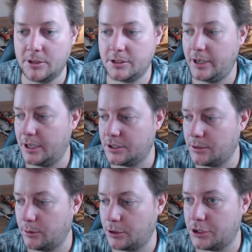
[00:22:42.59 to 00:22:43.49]
So yeah, I just
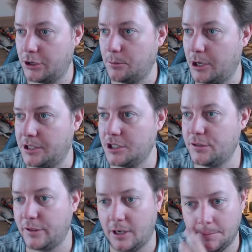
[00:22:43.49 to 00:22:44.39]
thought I'd show you my dish
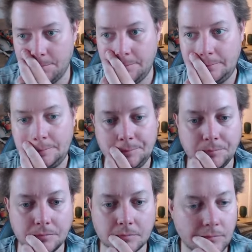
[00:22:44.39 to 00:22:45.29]
farm
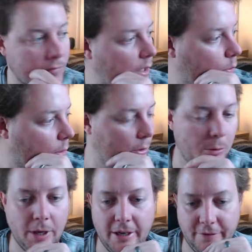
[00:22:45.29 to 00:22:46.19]
while we were
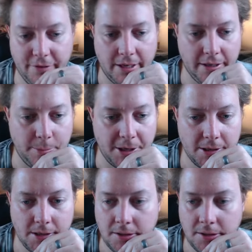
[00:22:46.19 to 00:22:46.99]
waiting for that command.